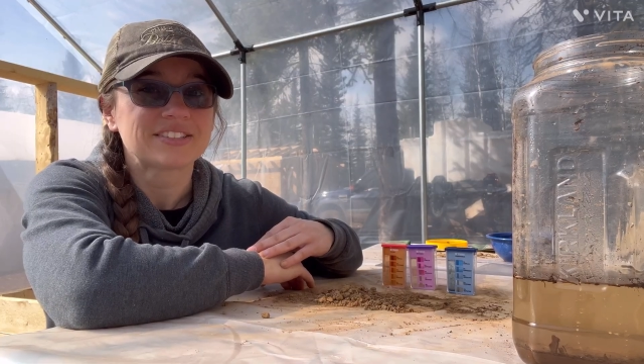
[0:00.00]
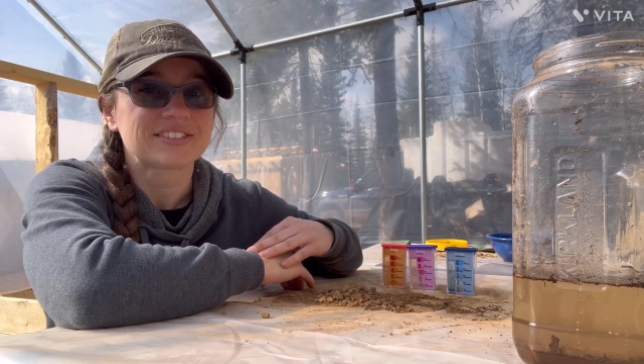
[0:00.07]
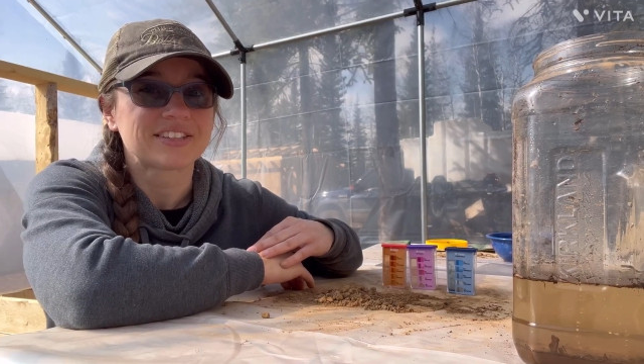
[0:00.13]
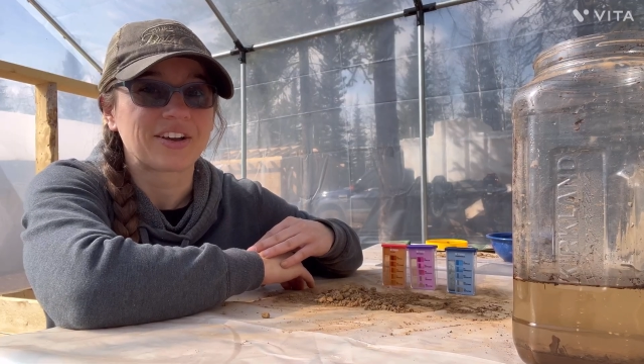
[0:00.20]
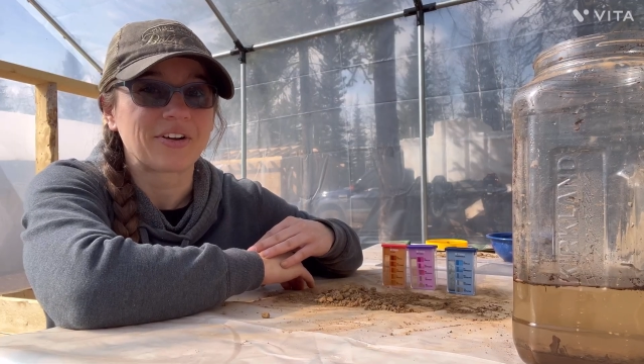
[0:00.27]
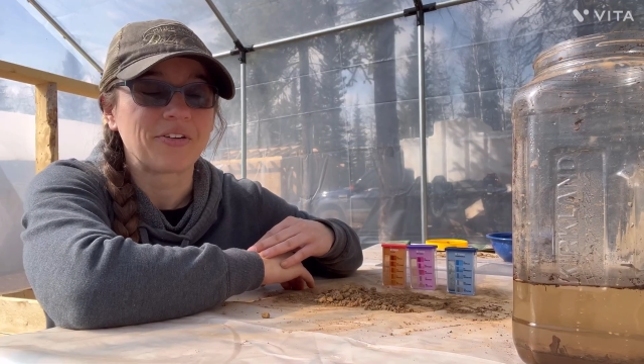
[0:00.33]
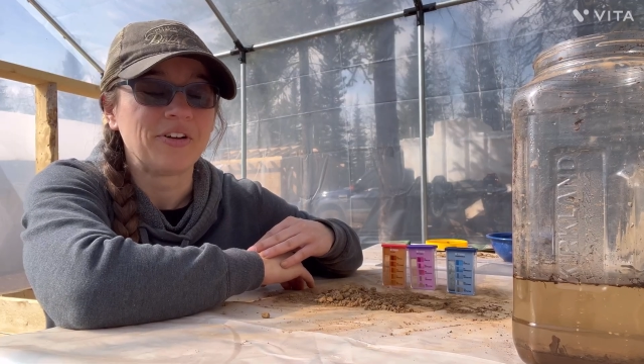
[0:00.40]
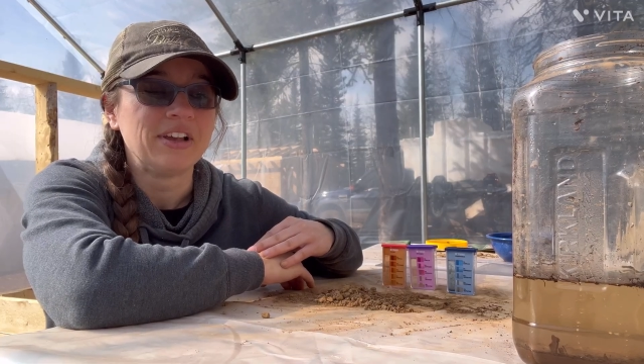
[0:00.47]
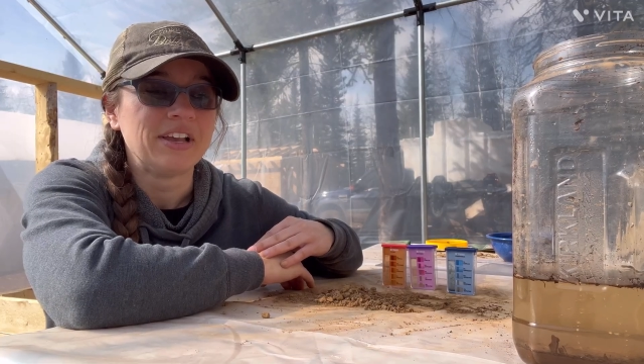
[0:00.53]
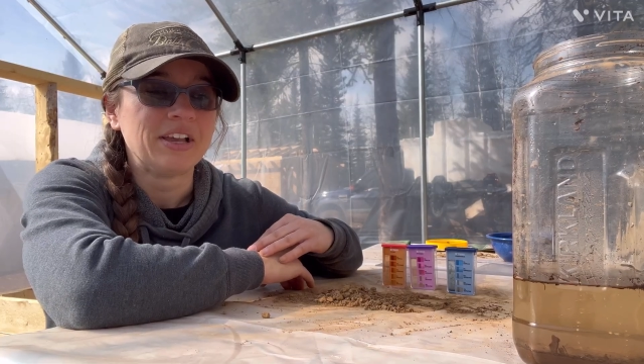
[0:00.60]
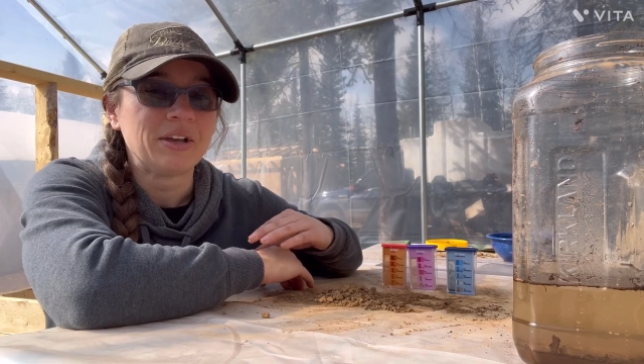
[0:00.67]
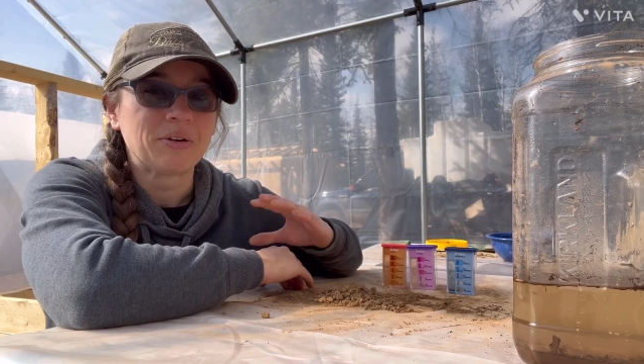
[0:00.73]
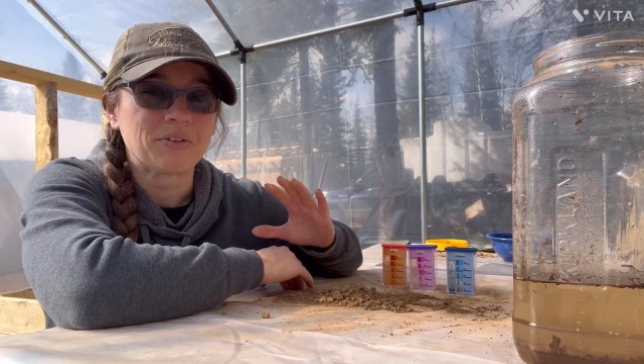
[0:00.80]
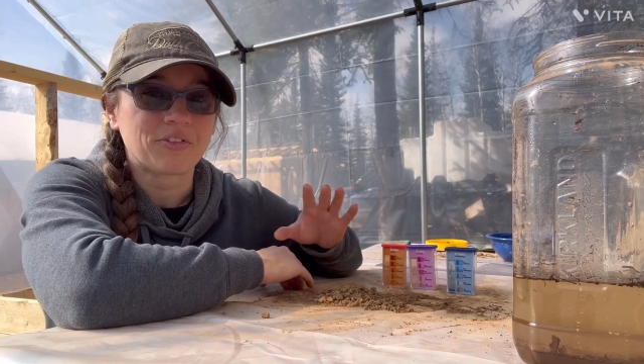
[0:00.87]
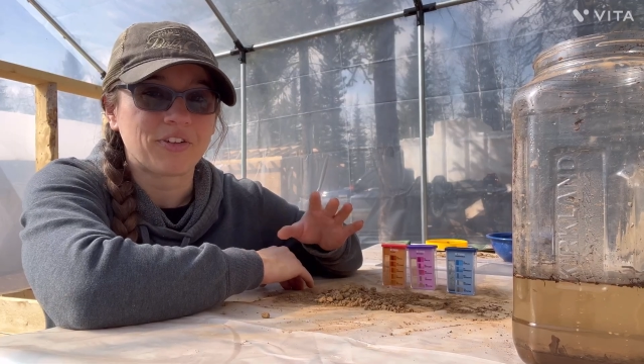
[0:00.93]
So
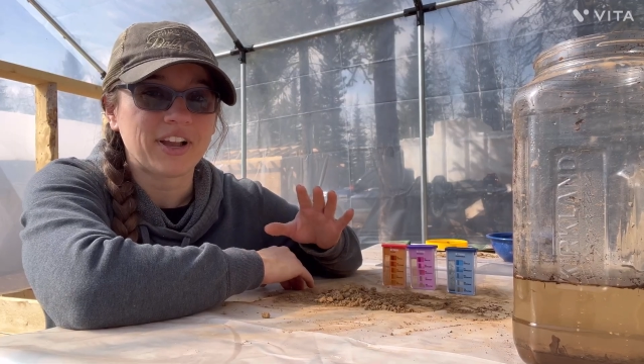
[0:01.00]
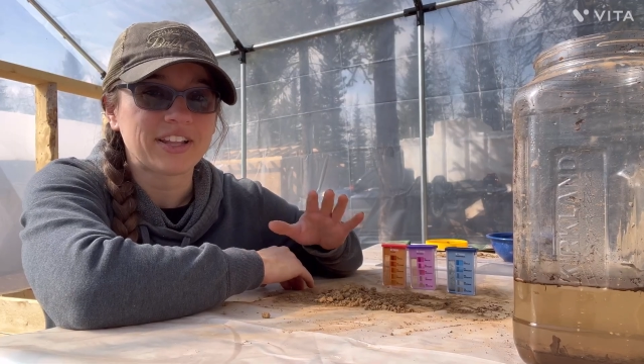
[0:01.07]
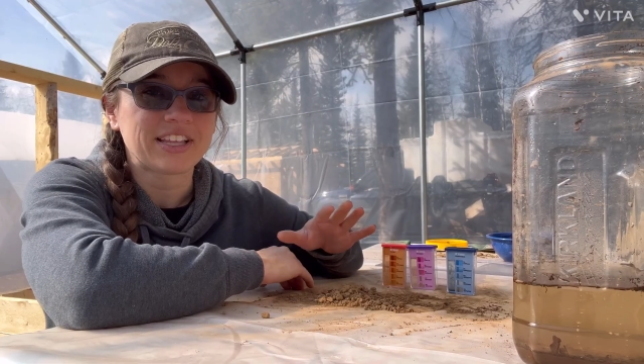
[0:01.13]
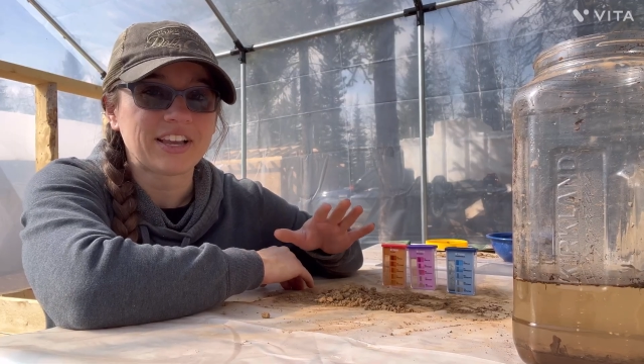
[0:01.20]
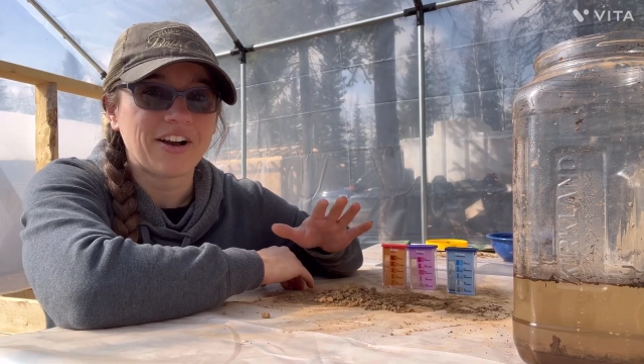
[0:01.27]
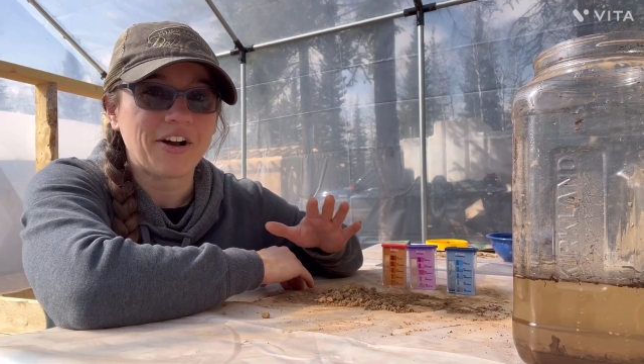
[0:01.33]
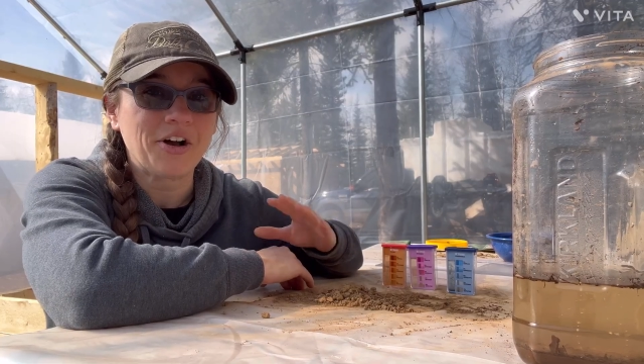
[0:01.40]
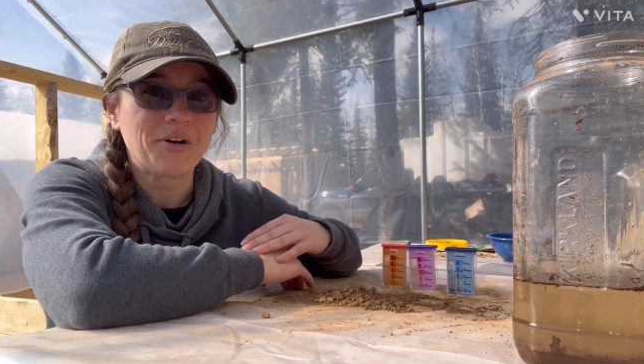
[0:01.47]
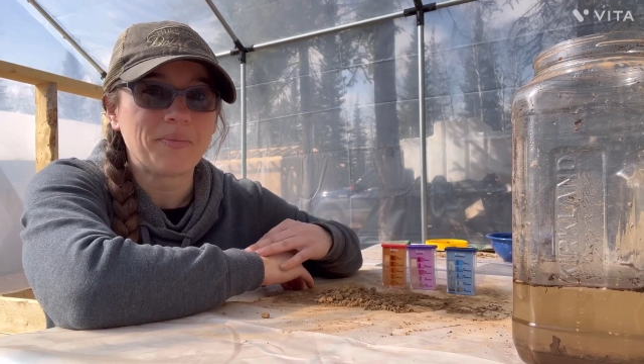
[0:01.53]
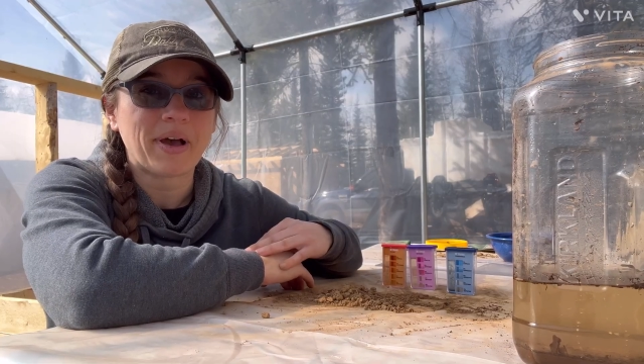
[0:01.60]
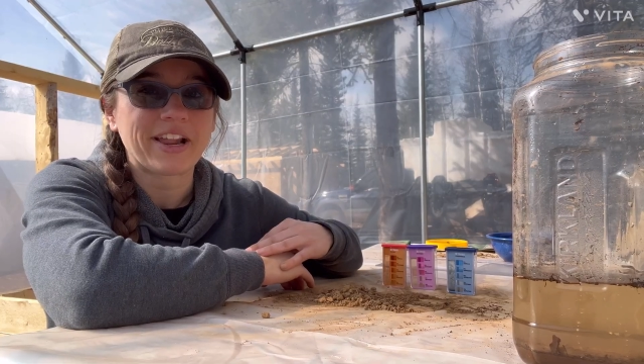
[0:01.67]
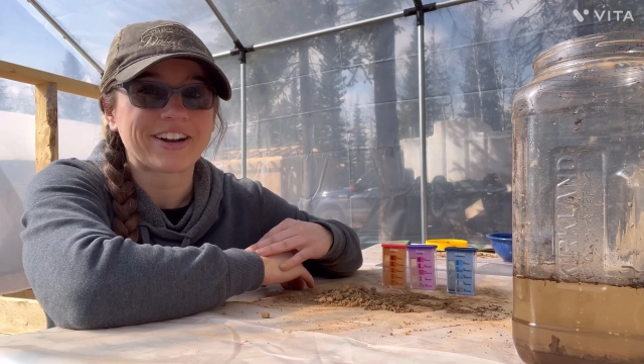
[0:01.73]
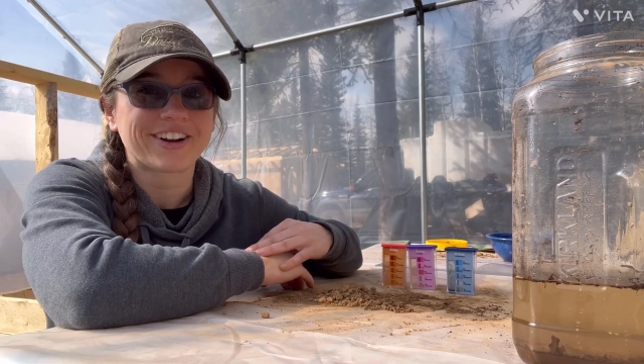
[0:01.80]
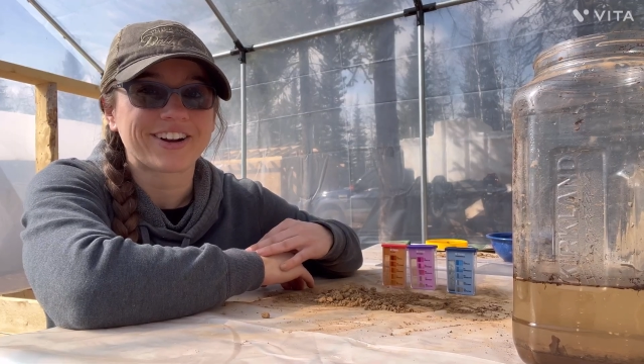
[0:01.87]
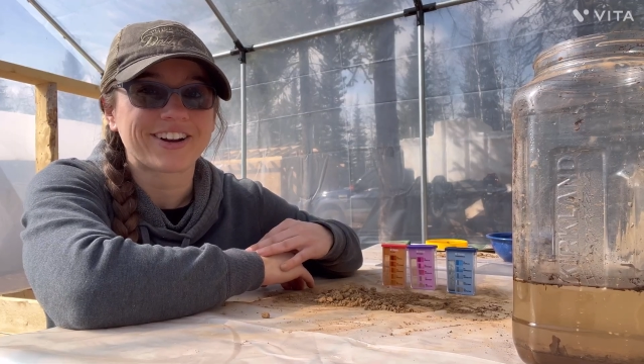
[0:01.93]
we're finally all
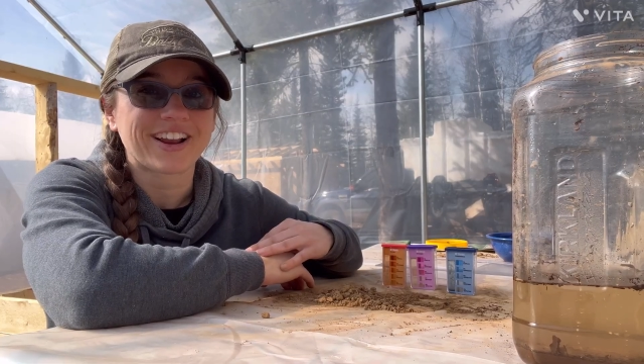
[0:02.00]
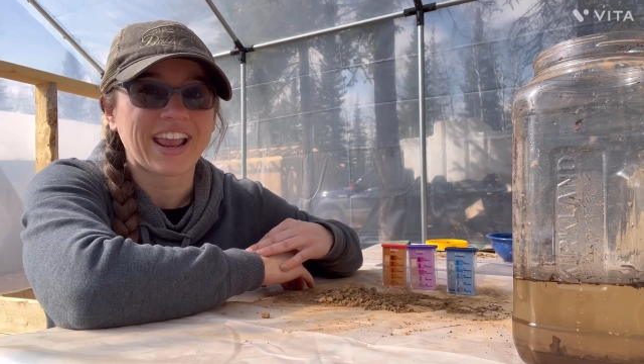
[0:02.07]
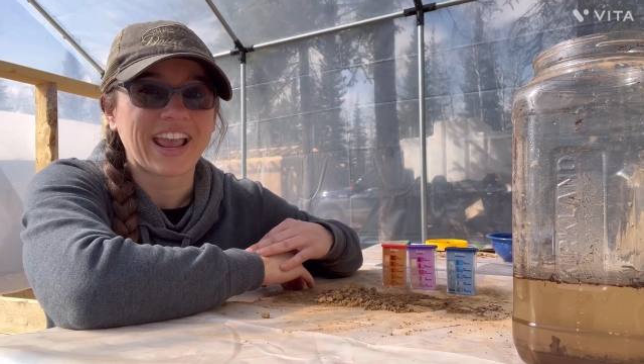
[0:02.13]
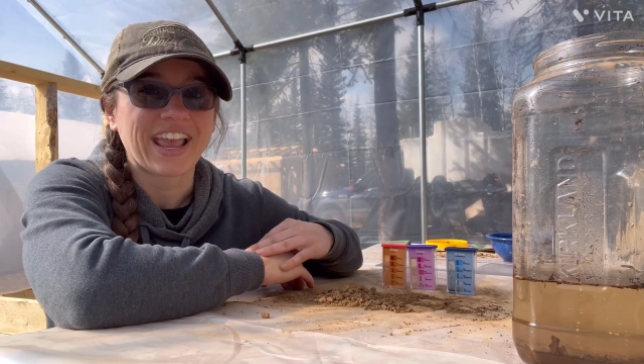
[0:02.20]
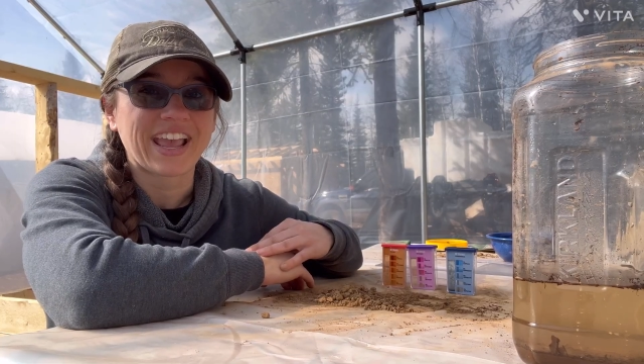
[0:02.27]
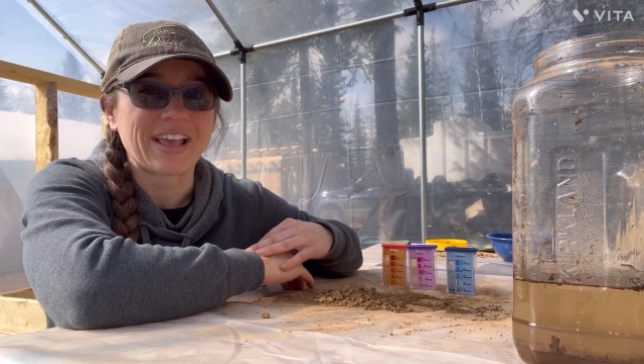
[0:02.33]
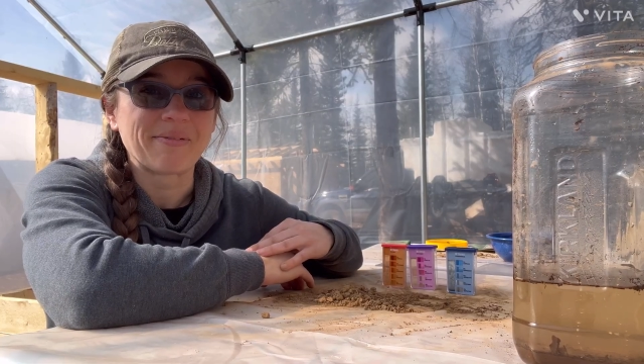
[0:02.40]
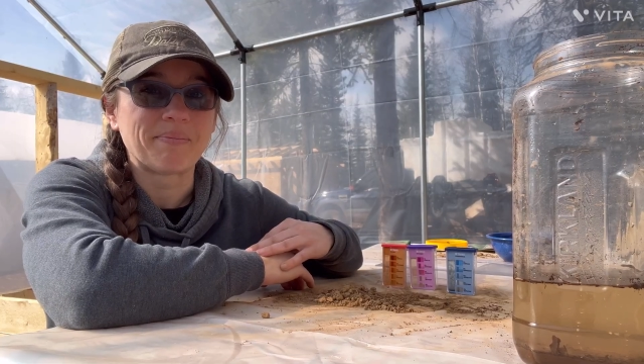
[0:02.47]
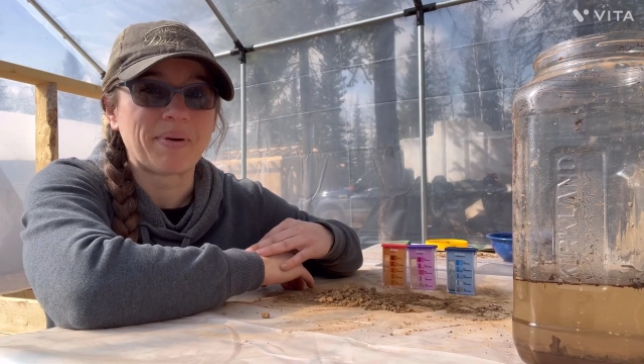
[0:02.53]
better and